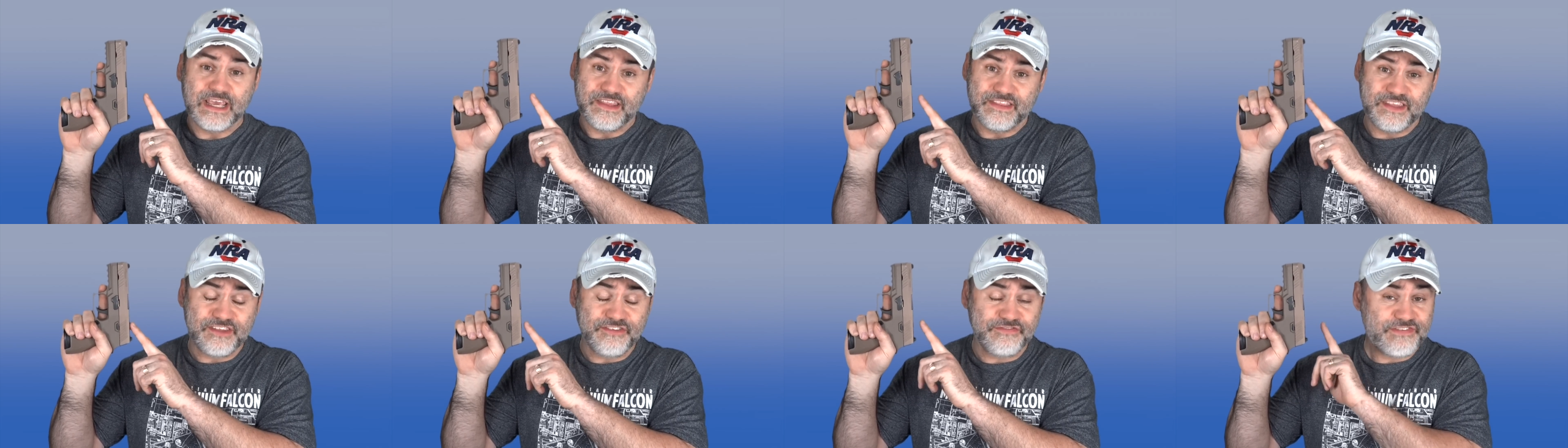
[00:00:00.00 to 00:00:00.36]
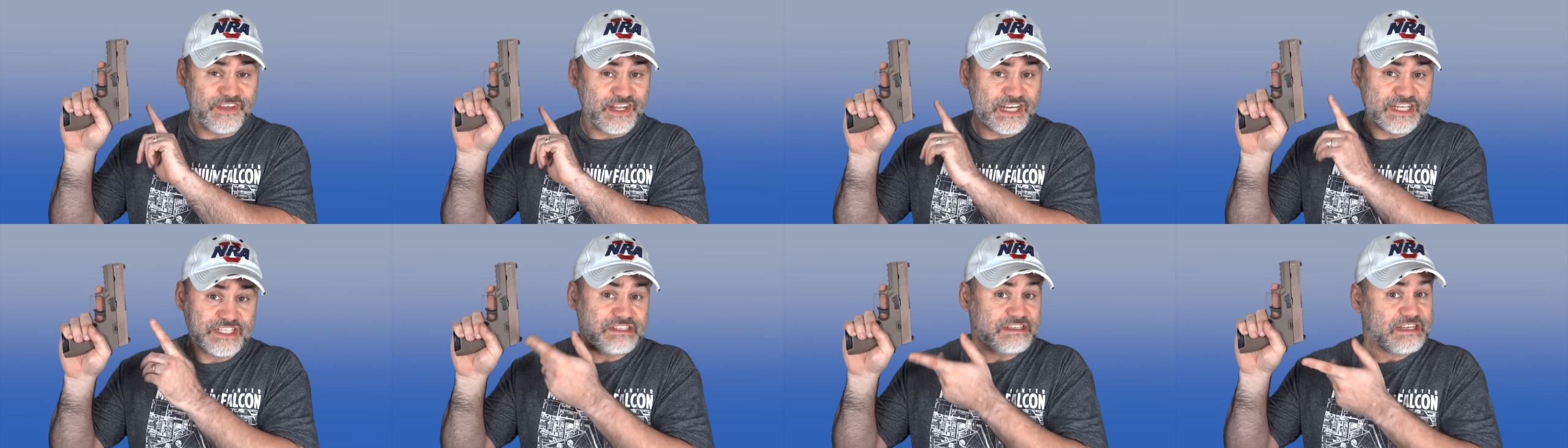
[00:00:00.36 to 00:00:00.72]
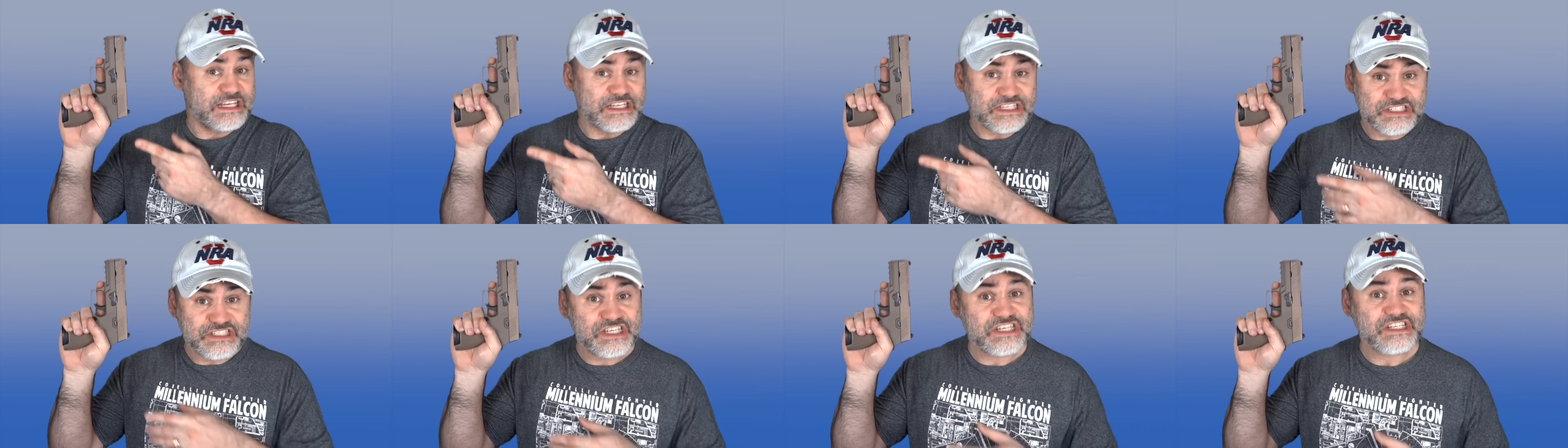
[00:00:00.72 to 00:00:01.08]
This finish
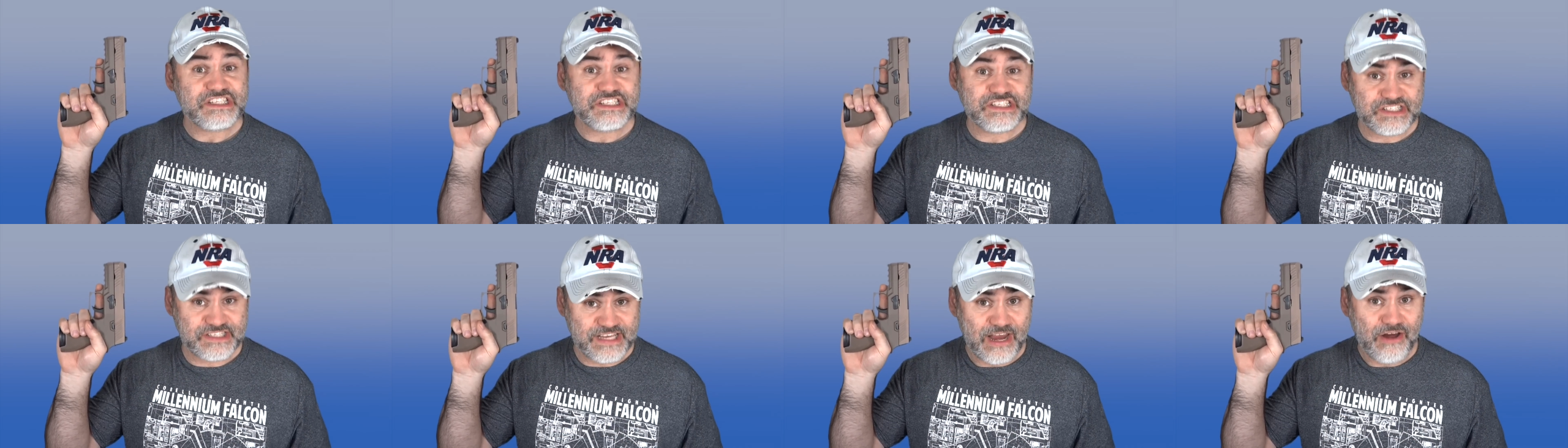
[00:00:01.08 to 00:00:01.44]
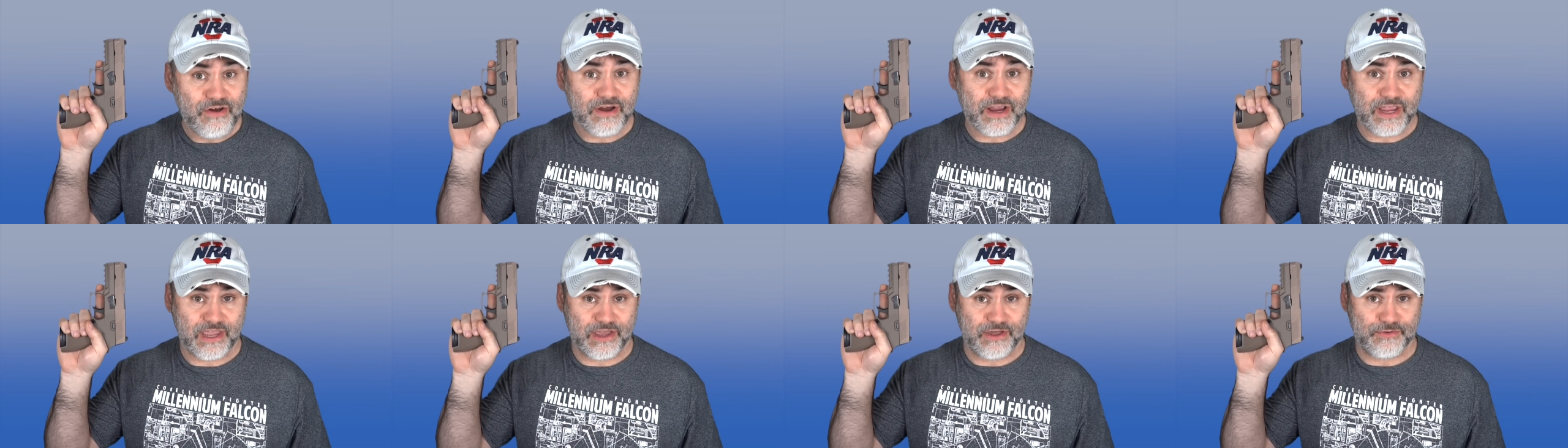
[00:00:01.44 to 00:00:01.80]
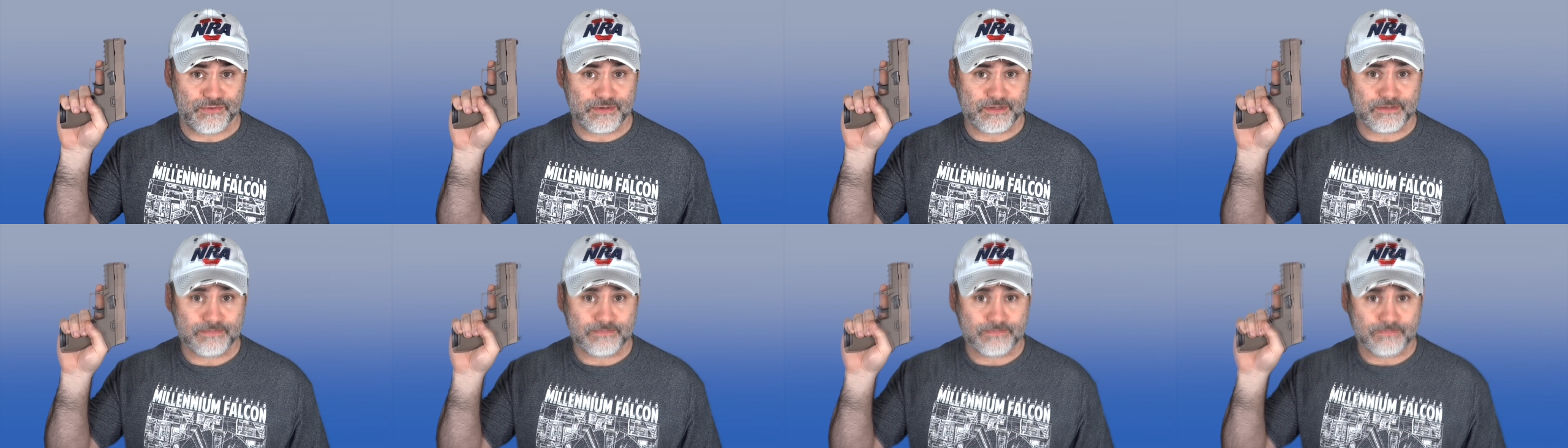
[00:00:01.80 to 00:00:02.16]
is just Cerakote.